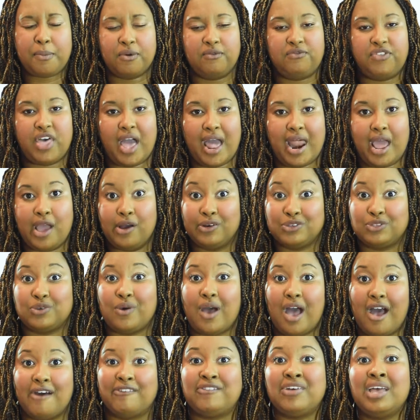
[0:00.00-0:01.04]
of that, I also
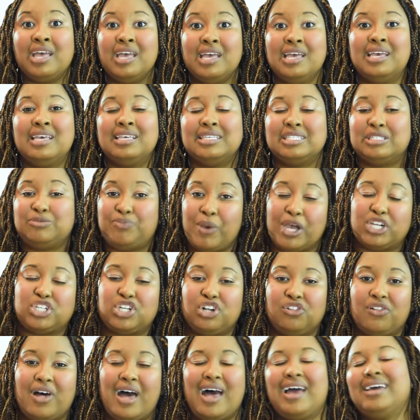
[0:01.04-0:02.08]
have
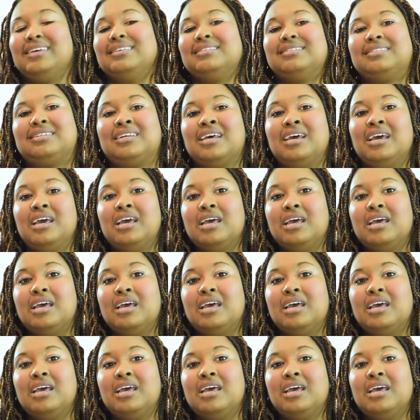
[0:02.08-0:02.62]
specialized